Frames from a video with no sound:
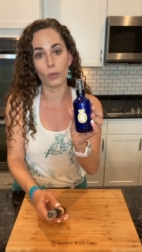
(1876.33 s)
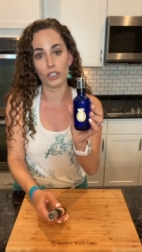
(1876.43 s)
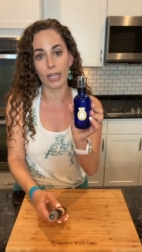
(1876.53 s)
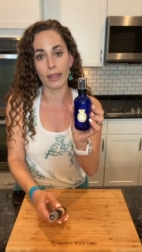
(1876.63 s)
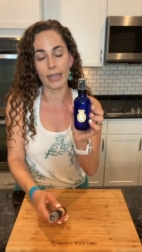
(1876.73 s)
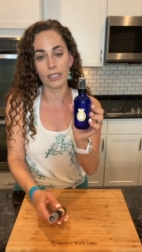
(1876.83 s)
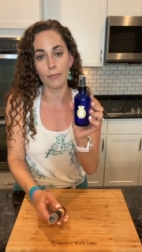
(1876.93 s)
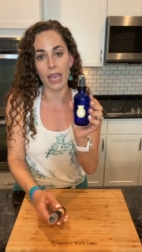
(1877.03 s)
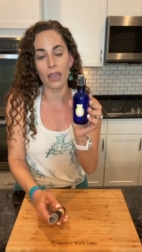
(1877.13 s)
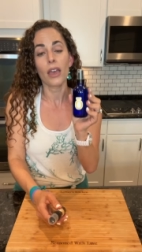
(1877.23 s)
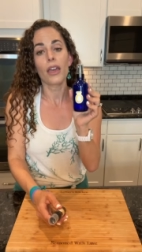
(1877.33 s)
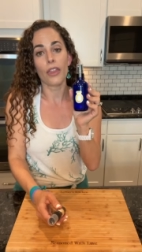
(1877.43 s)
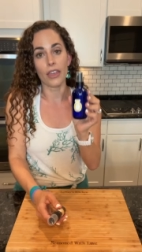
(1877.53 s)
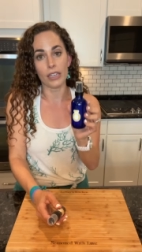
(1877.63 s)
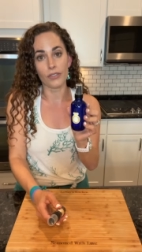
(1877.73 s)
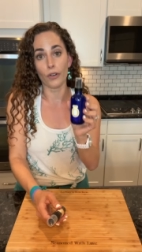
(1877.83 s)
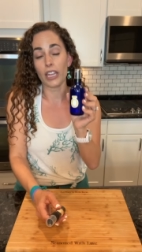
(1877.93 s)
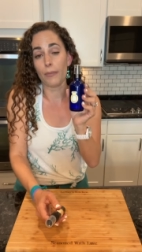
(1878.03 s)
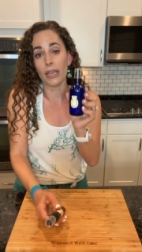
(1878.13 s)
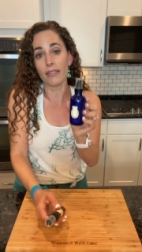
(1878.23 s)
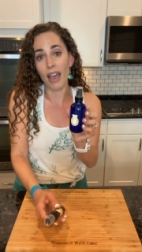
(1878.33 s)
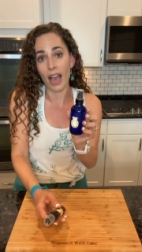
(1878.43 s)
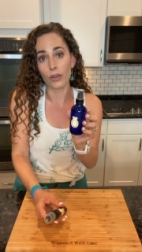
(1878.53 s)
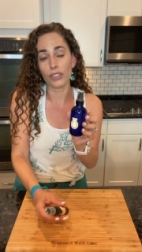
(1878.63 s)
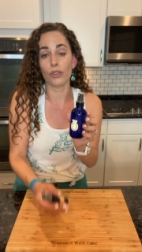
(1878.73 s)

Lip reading: which I like to make these for keeping in the house.